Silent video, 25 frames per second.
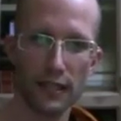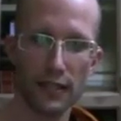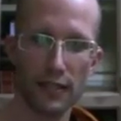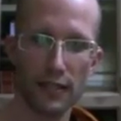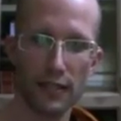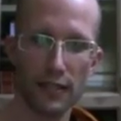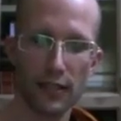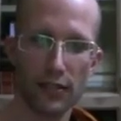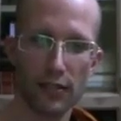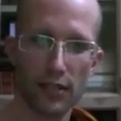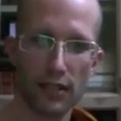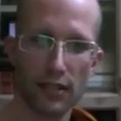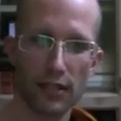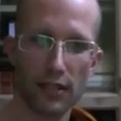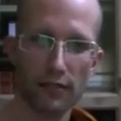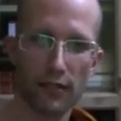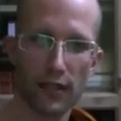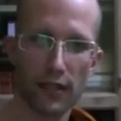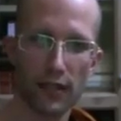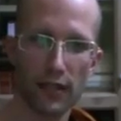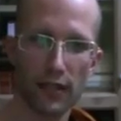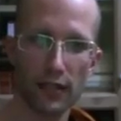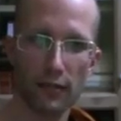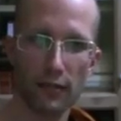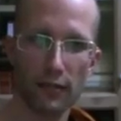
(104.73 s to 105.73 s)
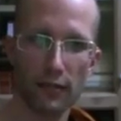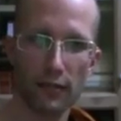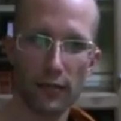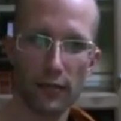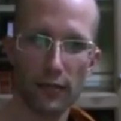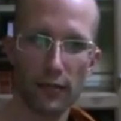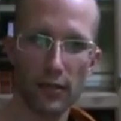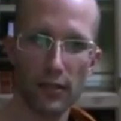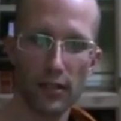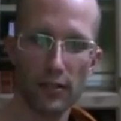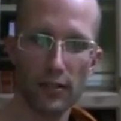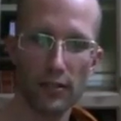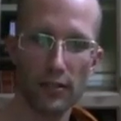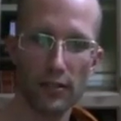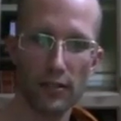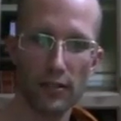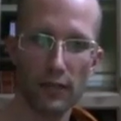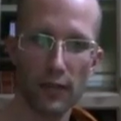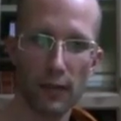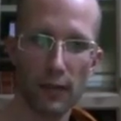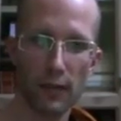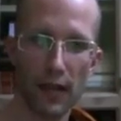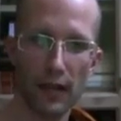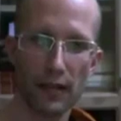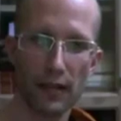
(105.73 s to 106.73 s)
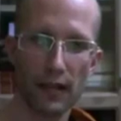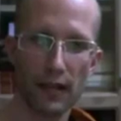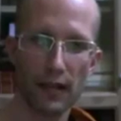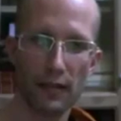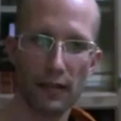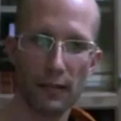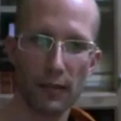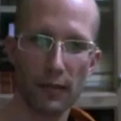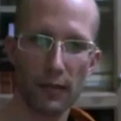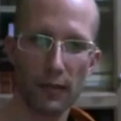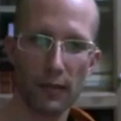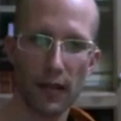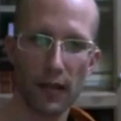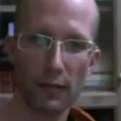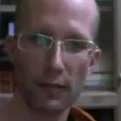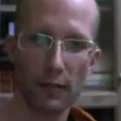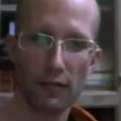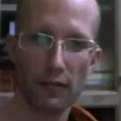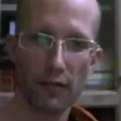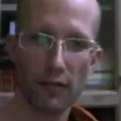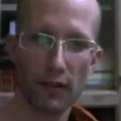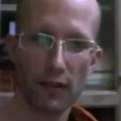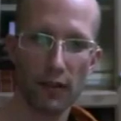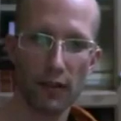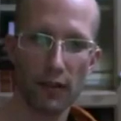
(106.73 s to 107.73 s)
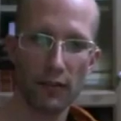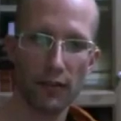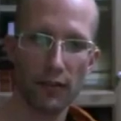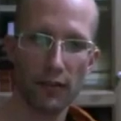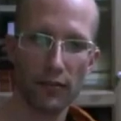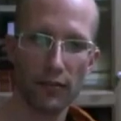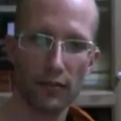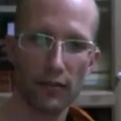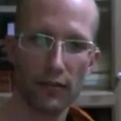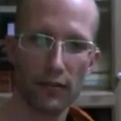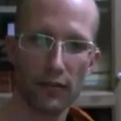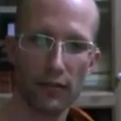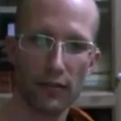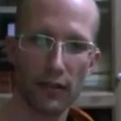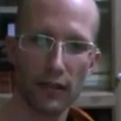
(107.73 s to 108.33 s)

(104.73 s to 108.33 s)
Your suffering, your the results of your bad karma follow you,